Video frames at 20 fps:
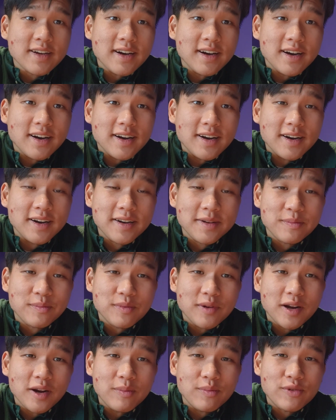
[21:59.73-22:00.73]

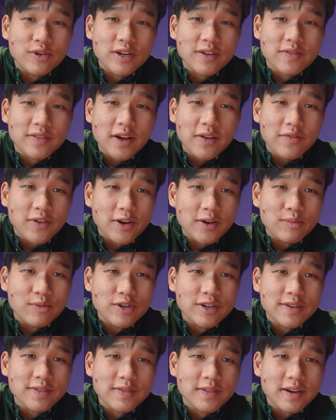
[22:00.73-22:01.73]
not very
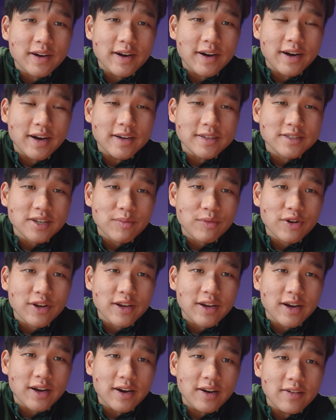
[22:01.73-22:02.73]
brief,
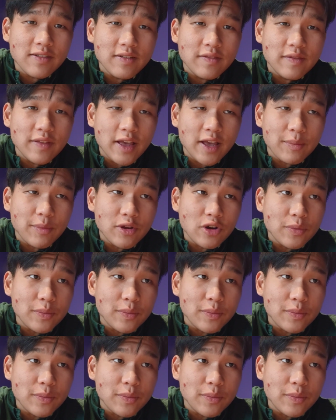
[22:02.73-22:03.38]
summary of AP